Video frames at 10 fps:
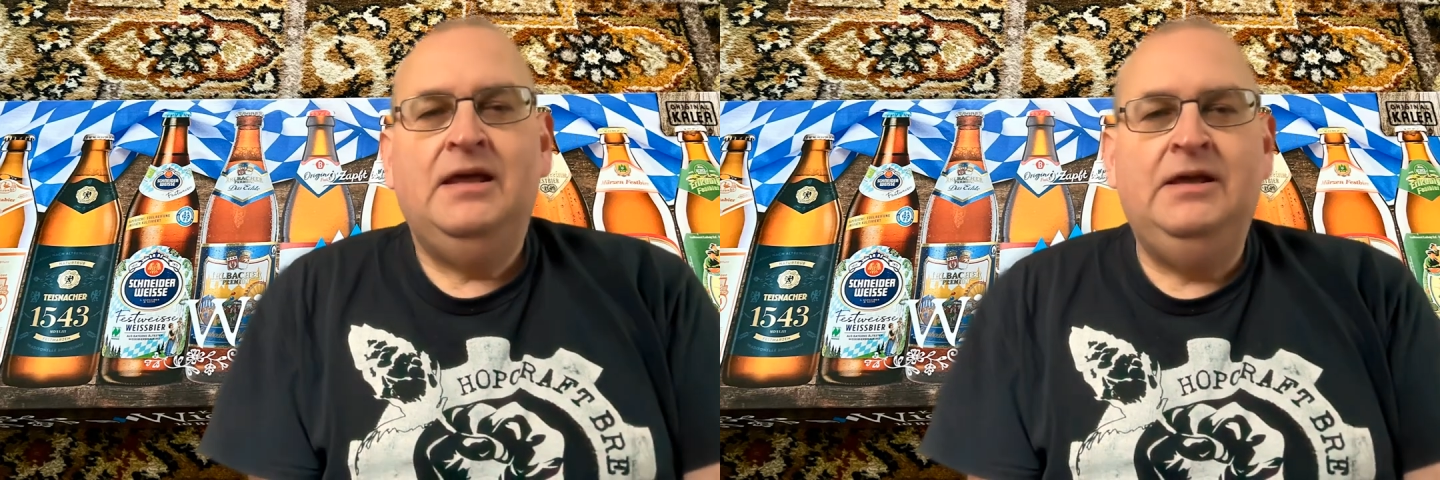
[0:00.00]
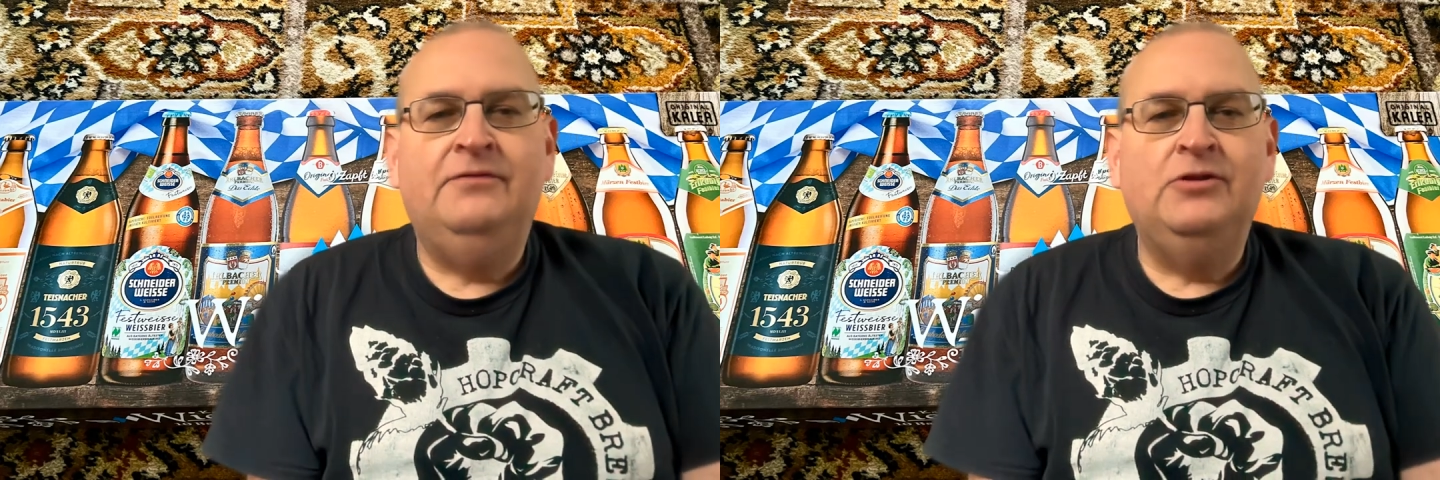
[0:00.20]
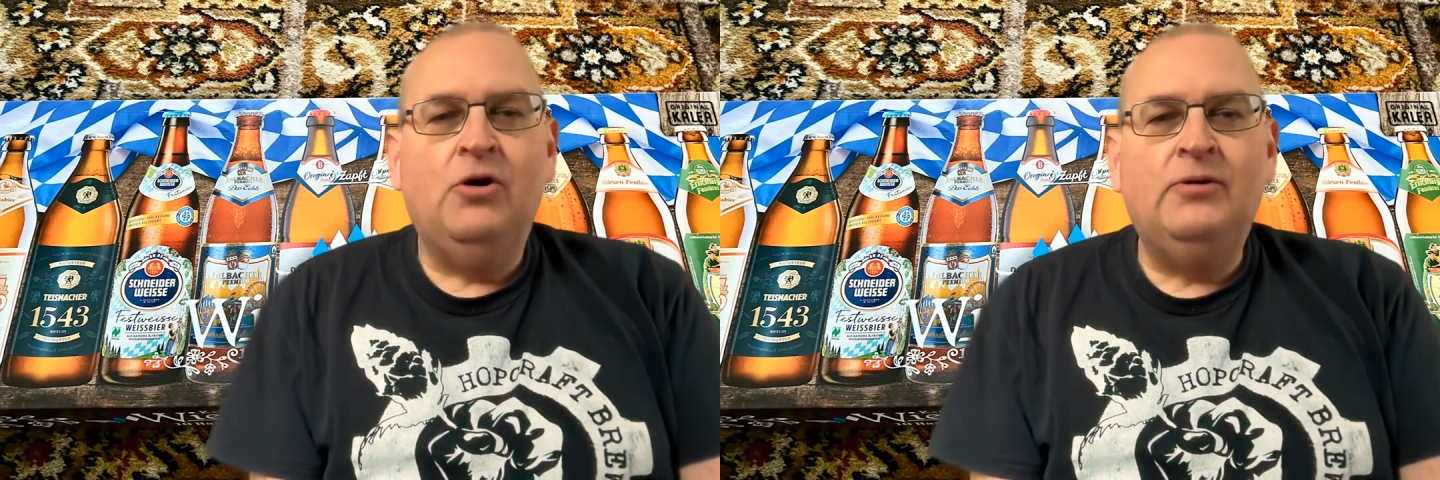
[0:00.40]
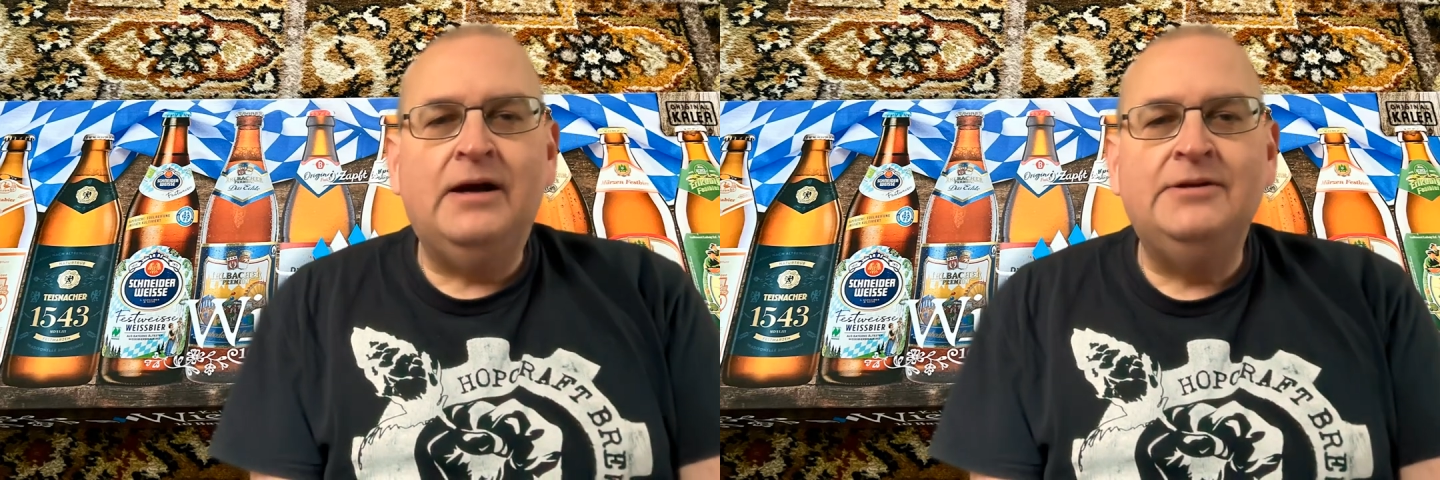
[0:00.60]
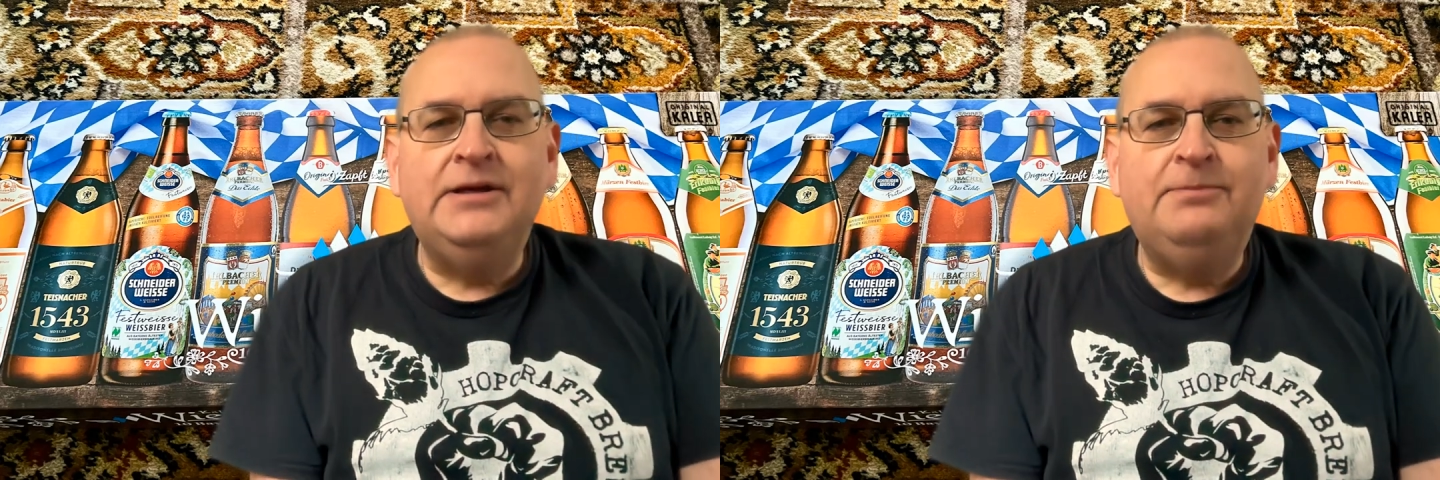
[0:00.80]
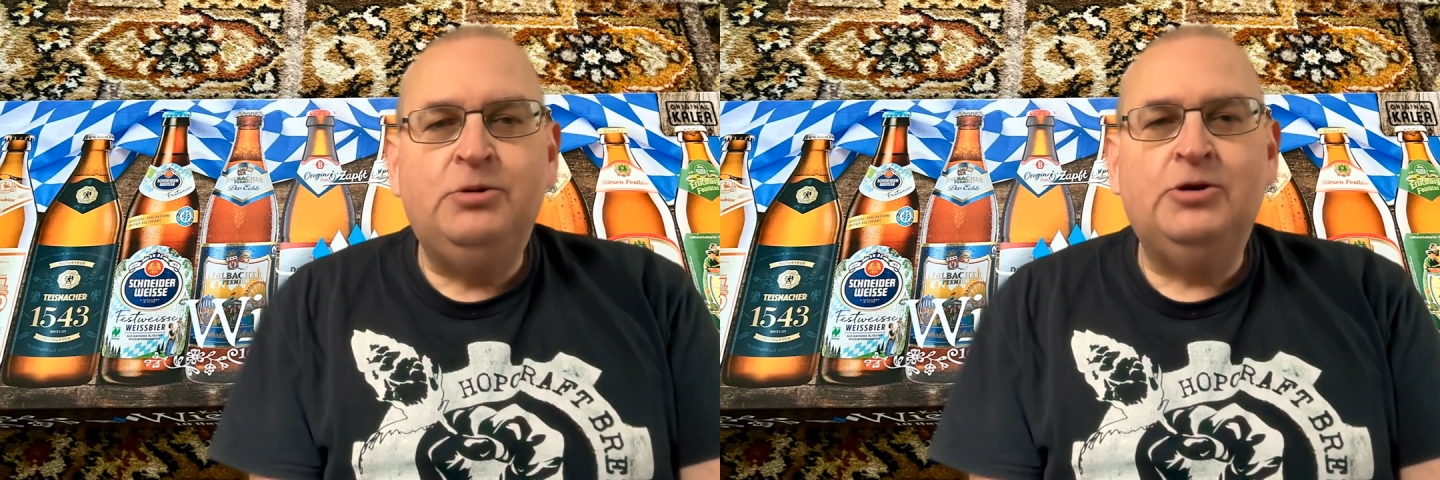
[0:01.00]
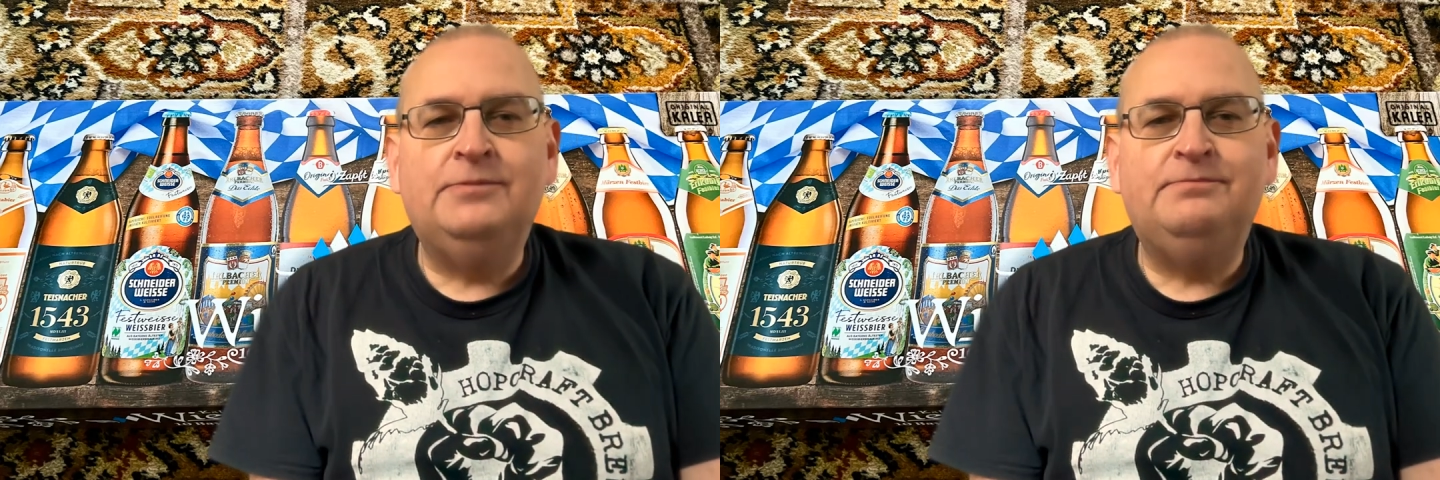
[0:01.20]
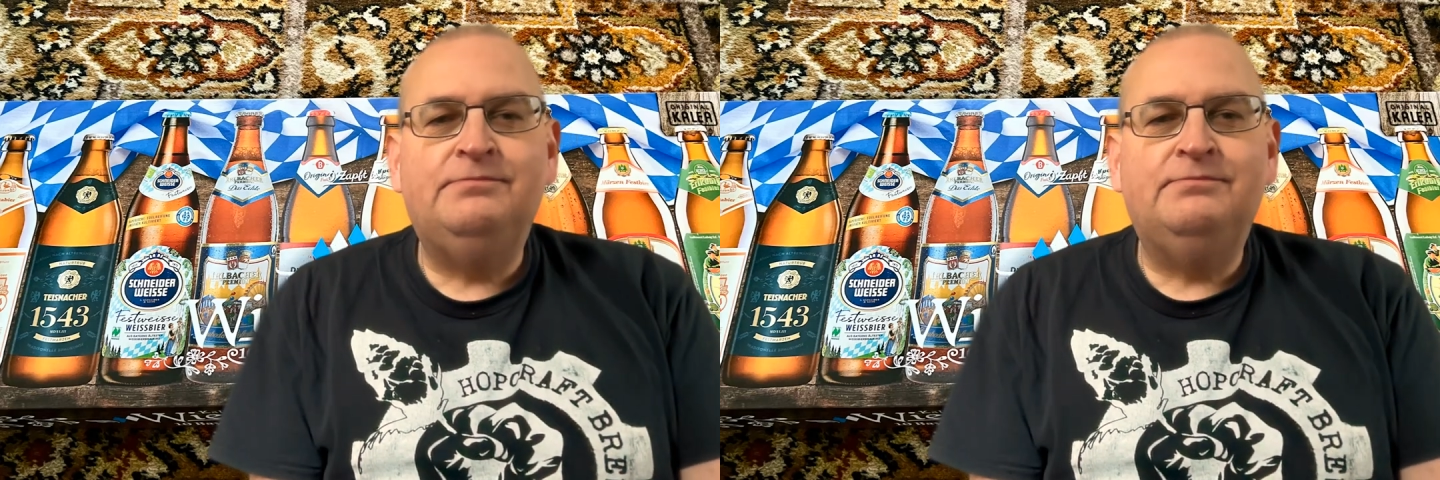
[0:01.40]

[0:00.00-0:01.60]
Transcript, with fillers: even though I did put,